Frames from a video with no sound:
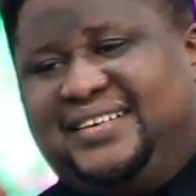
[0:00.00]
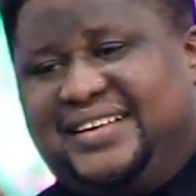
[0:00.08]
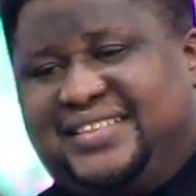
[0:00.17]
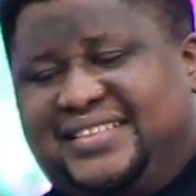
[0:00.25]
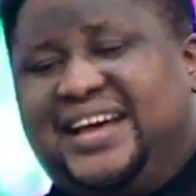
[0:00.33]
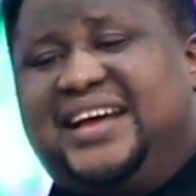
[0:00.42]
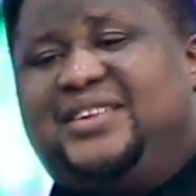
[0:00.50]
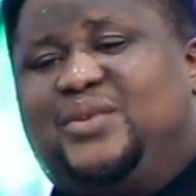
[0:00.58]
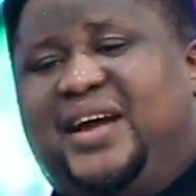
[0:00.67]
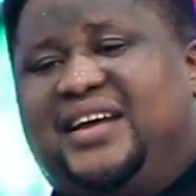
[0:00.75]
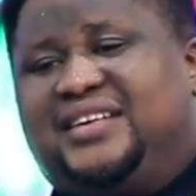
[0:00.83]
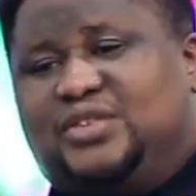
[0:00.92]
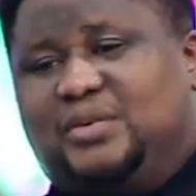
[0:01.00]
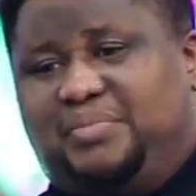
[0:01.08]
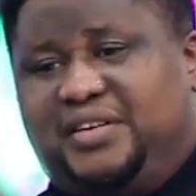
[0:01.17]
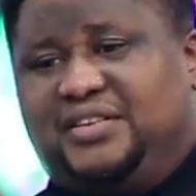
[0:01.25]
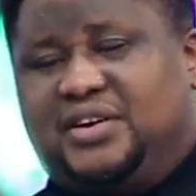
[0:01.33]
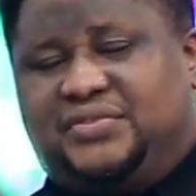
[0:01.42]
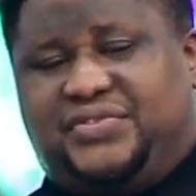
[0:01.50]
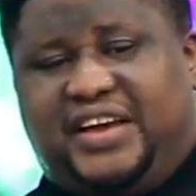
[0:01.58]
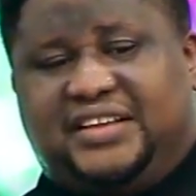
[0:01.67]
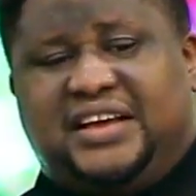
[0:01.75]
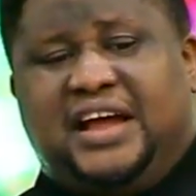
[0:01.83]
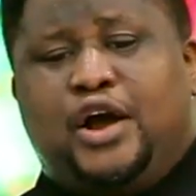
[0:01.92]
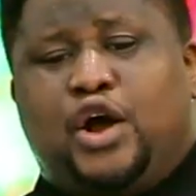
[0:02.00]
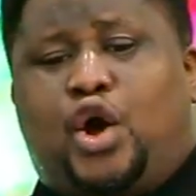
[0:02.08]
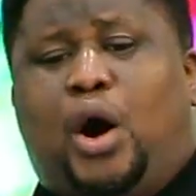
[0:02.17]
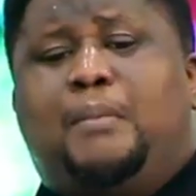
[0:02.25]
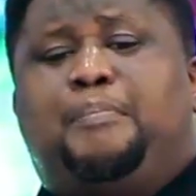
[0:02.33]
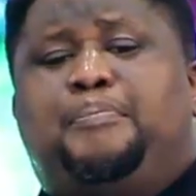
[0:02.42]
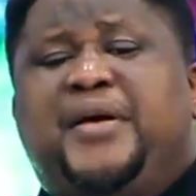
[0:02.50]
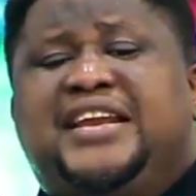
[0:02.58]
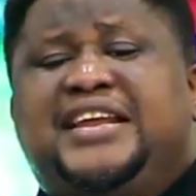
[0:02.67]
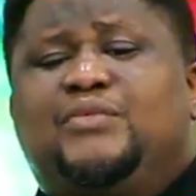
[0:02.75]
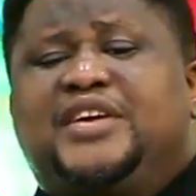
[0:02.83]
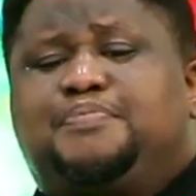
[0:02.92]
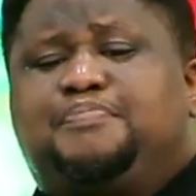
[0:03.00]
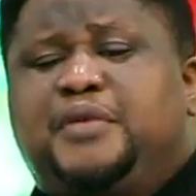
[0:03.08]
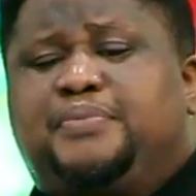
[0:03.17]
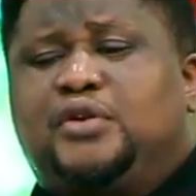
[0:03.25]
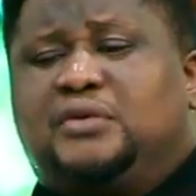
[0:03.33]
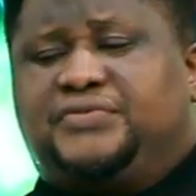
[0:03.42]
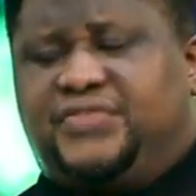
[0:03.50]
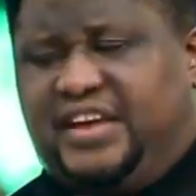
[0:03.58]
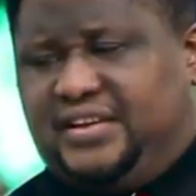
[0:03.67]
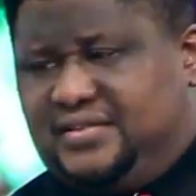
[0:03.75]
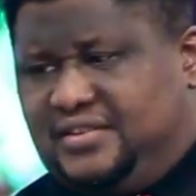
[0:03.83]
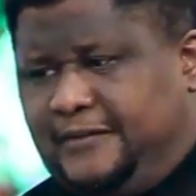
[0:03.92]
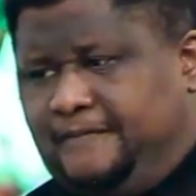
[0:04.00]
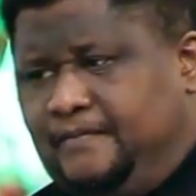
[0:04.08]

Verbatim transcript: The third way to build your faith company with people of faith.